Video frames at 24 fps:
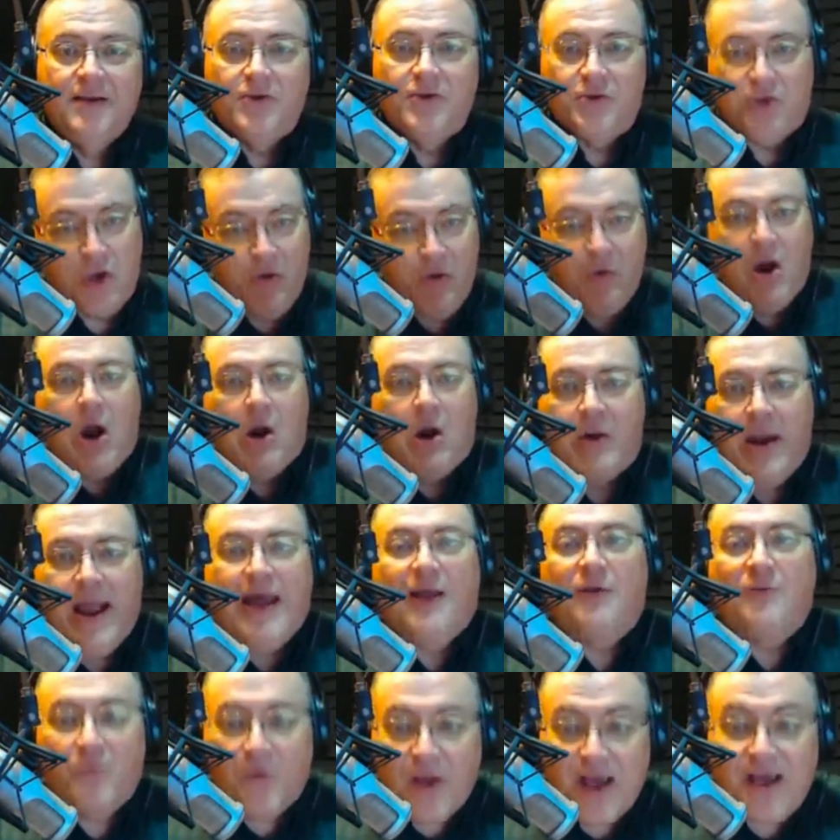you are
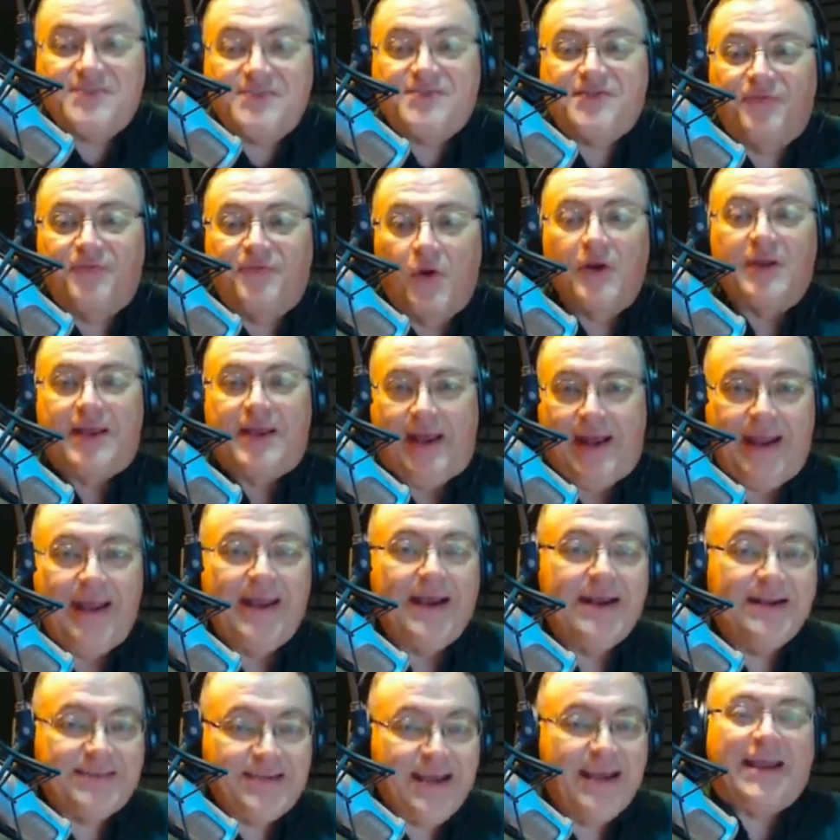at risk for
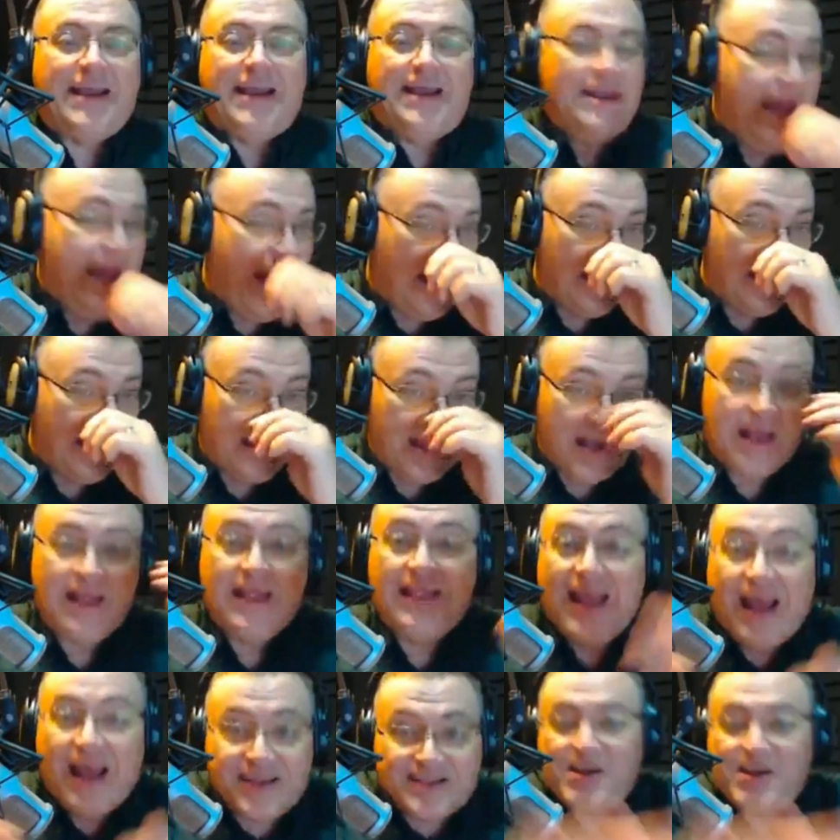getting a ticket. Now,
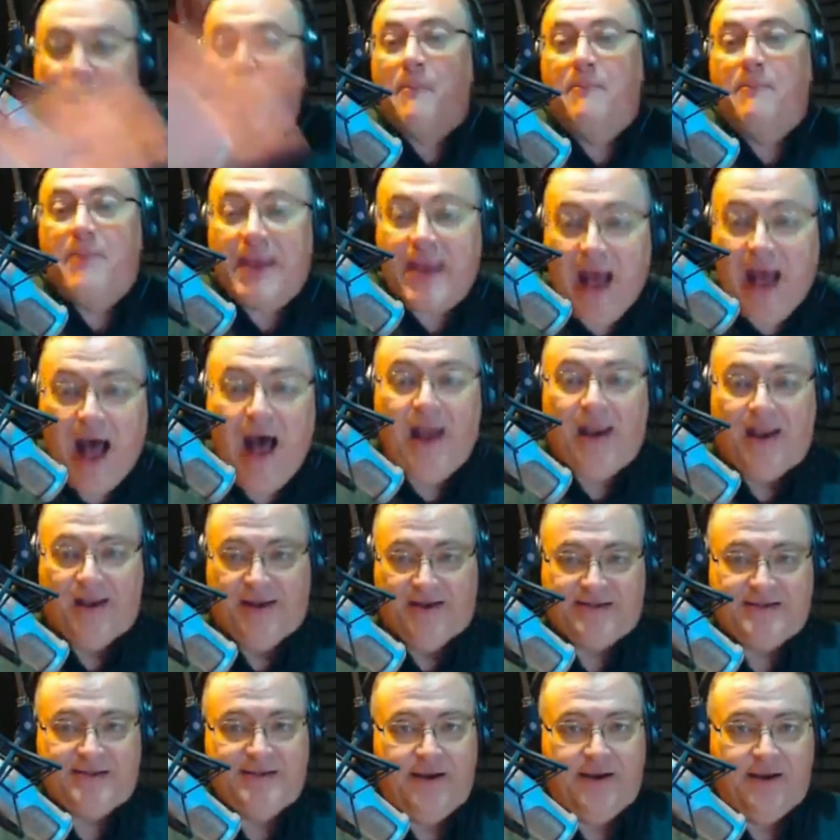let's all be
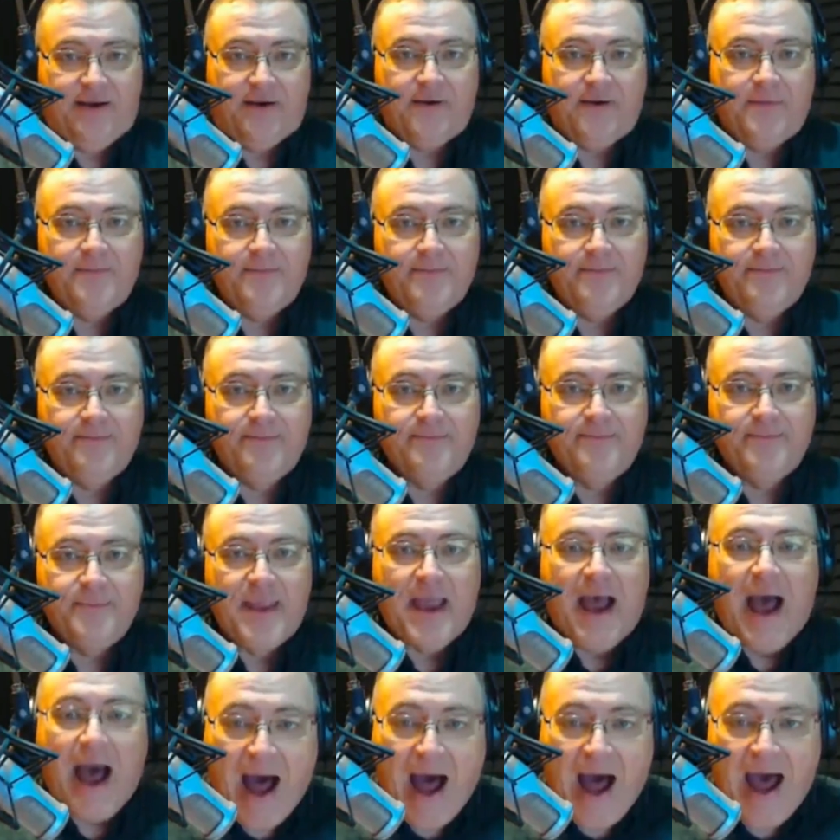honest here.
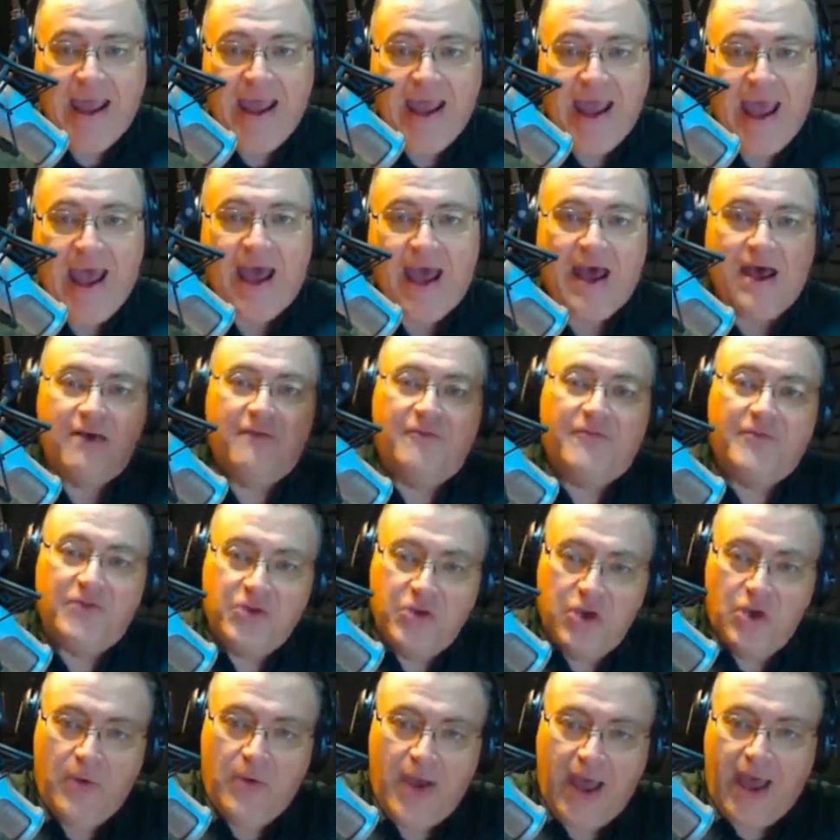I have,
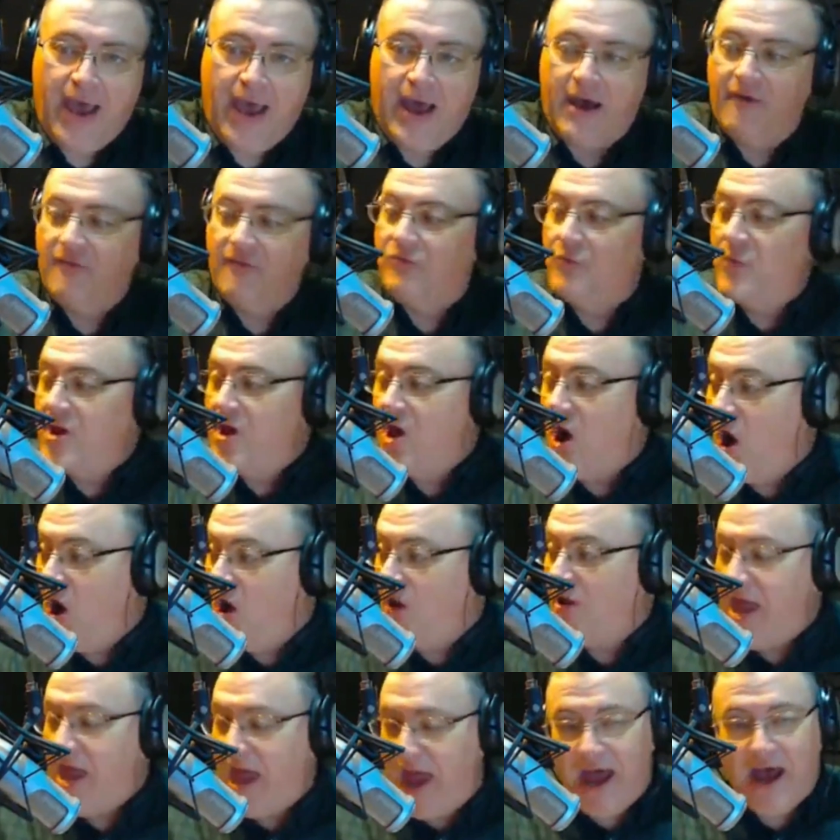you have, we
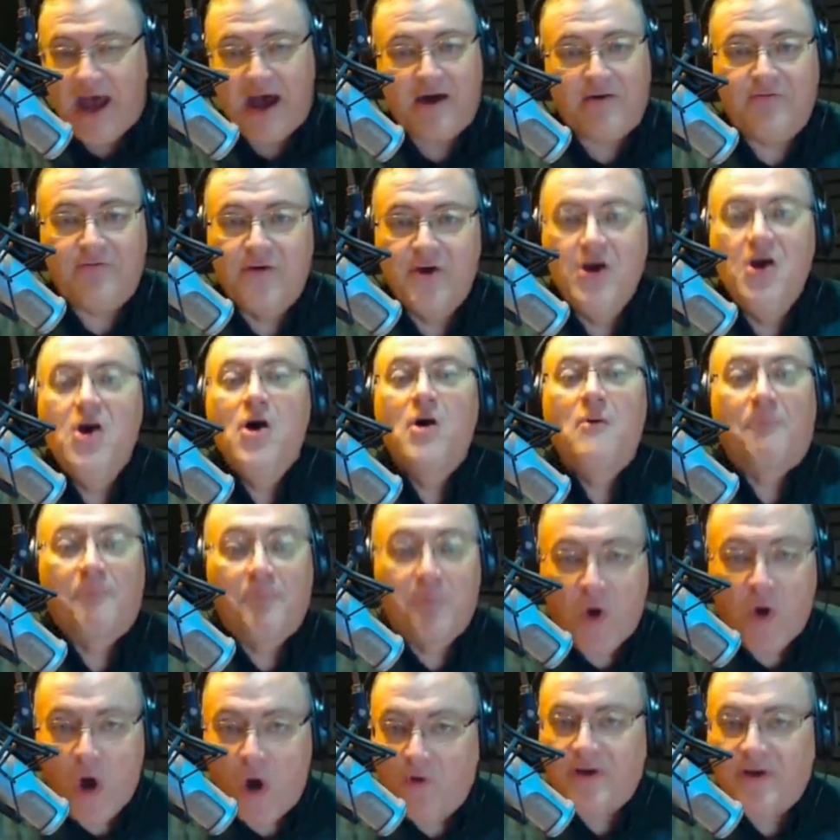all have
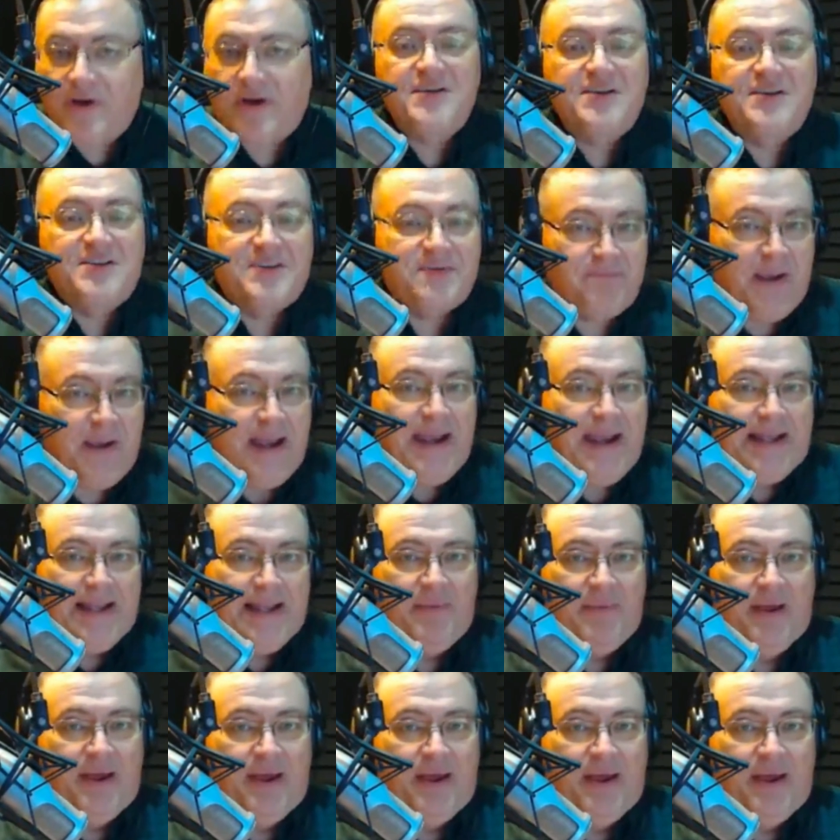broken the speed
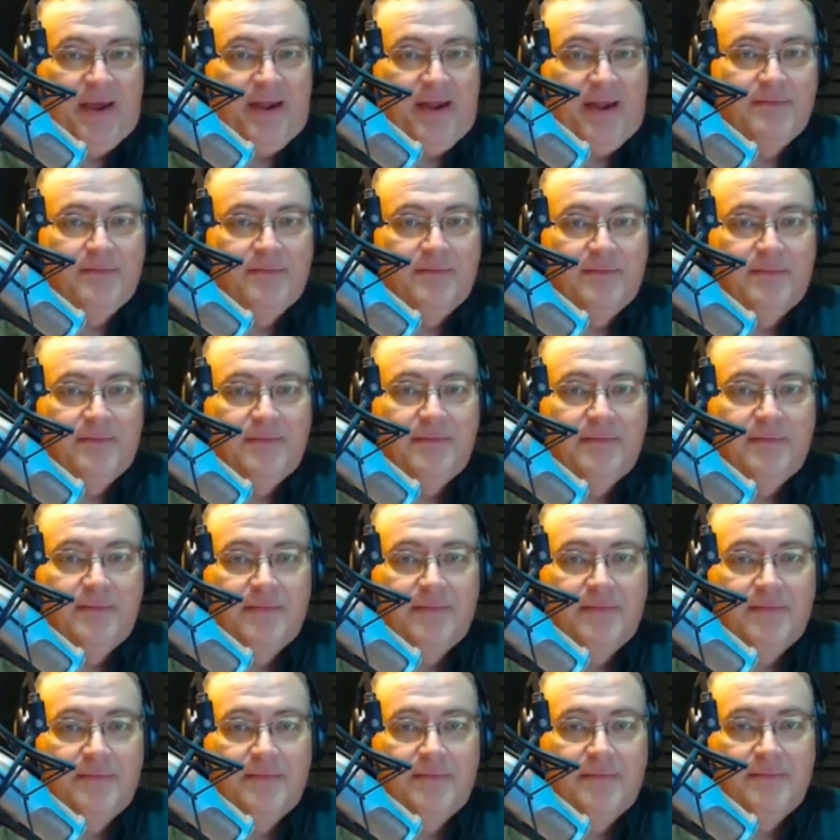limit.
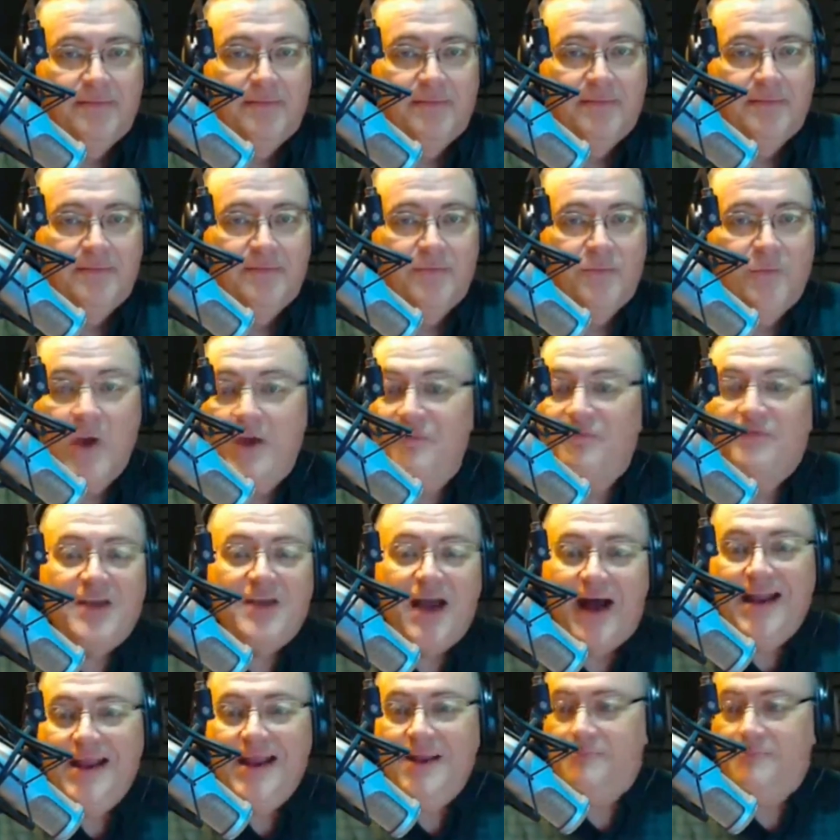We've done